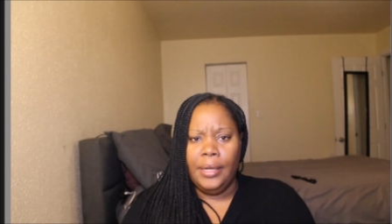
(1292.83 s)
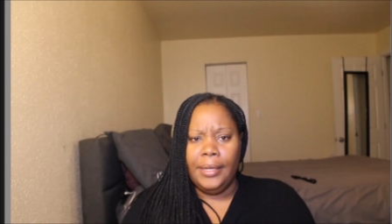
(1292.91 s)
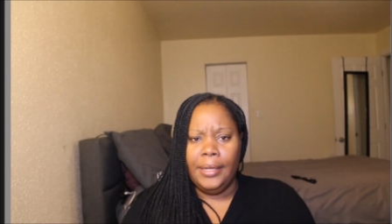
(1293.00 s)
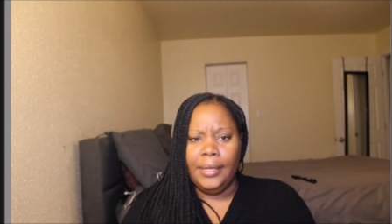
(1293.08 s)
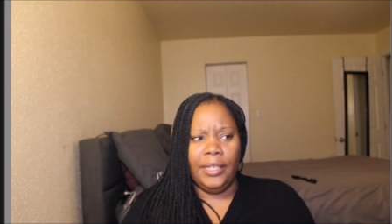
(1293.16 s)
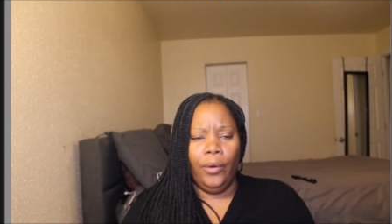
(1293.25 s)

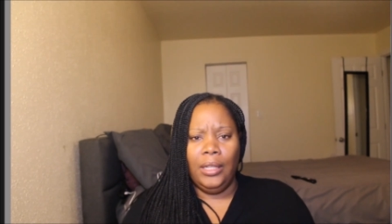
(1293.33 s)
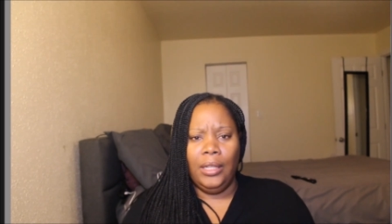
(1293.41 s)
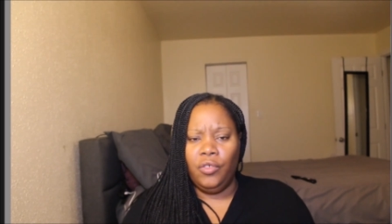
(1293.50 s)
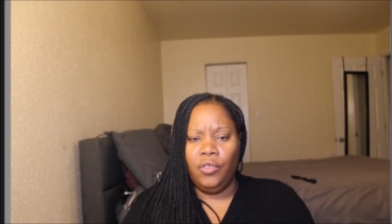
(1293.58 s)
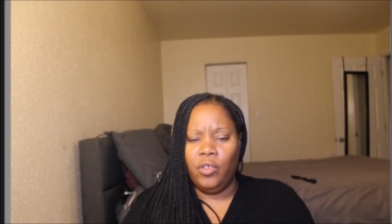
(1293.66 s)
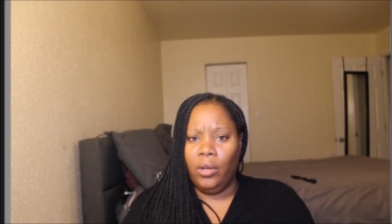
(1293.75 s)
The
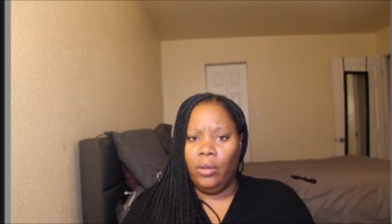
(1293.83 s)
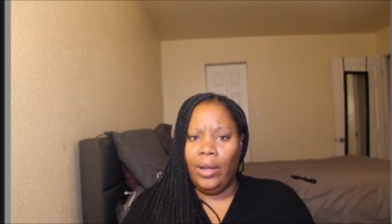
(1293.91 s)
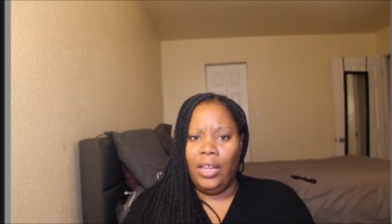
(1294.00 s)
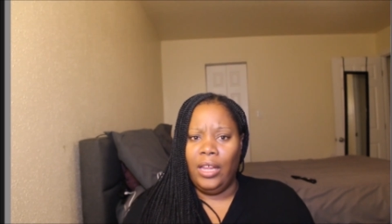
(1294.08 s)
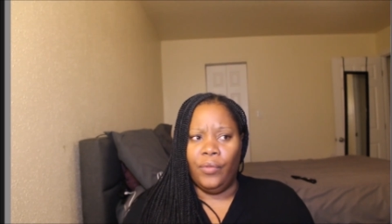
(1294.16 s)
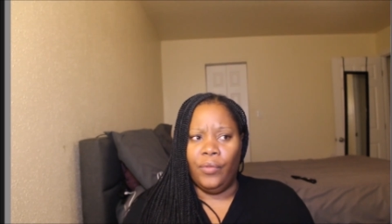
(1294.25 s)
Greenleafs have been
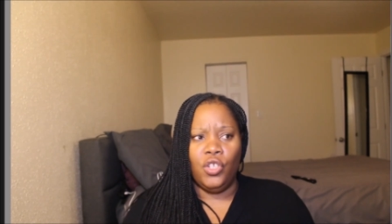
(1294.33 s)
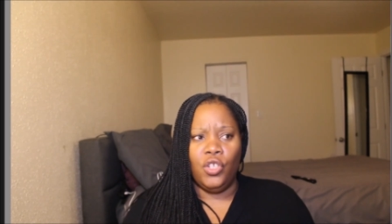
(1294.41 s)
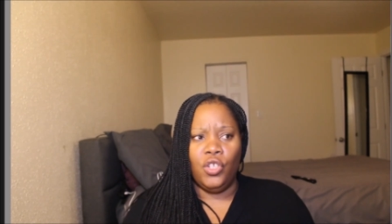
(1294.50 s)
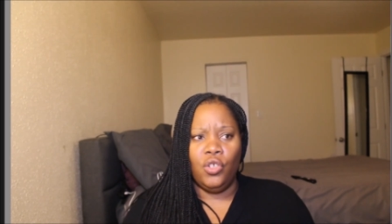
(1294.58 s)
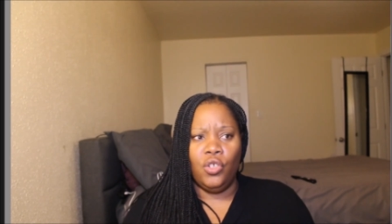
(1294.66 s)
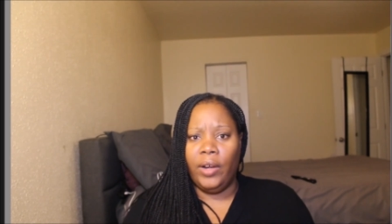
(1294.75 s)
around here for
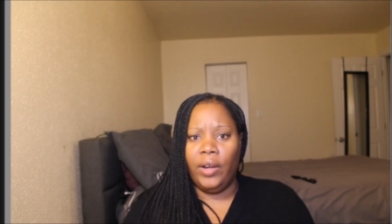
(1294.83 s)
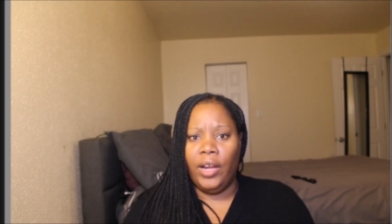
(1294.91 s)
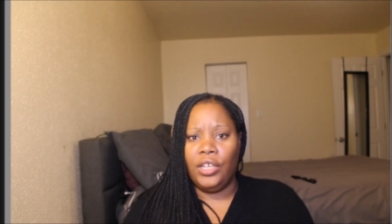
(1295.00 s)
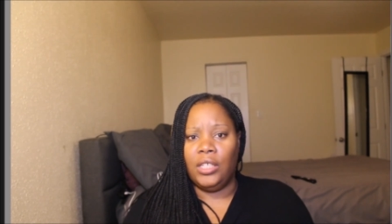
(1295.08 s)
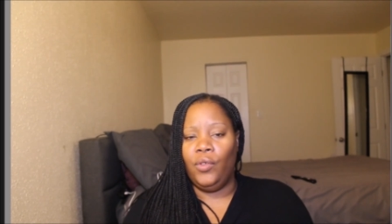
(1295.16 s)
2 generations.